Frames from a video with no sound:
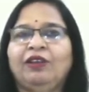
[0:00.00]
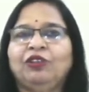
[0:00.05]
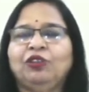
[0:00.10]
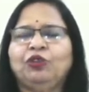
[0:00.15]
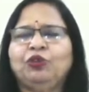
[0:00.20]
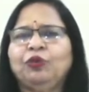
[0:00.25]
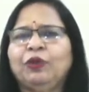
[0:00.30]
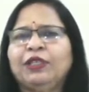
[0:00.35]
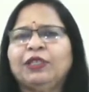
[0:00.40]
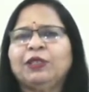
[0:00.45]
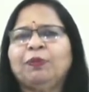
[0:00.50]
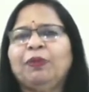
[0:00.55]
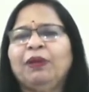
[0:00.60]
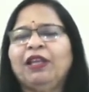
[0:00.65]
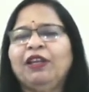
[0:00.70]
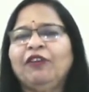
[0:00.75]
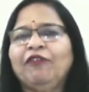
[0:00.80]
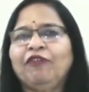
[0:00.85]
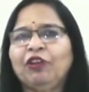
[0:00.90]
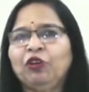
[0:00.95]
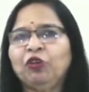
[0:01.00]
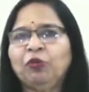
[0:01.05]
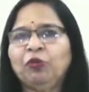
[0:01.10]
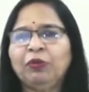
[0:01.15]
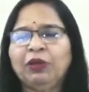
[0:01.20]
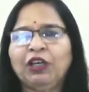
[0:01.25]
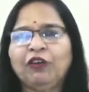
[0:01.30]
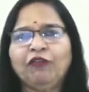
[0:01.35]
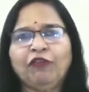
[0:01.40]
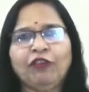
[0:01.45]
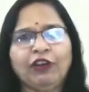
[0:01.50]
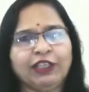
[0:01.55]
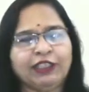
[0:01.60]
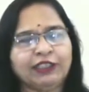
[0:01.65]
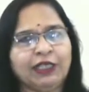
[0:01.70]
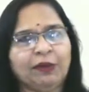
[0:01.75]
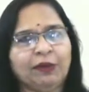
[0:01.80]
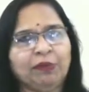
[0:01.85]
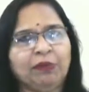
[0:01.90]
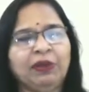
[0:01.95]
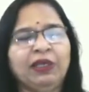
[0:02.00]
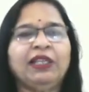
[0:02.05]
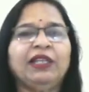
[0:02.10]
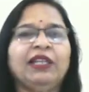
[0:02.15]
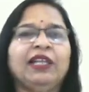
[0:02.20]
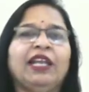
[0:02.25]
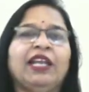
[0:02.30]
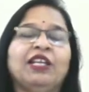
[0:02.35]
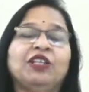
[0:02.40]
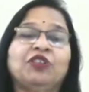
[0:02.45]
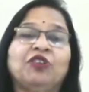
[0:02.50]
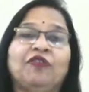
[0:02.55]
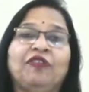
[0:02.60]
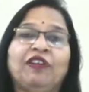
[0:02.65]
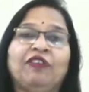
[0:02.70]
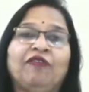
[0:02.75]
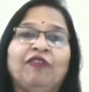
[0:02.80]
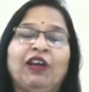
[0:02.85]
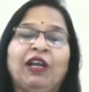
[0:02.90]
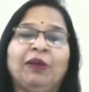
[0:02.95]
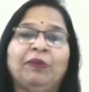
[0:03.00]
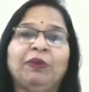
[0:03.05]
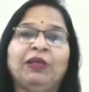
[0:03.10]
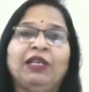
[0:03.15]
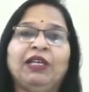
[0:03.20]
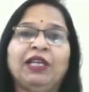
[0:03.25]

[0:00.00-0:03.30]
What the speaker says: To explain phenomena, for example, in the case of environment,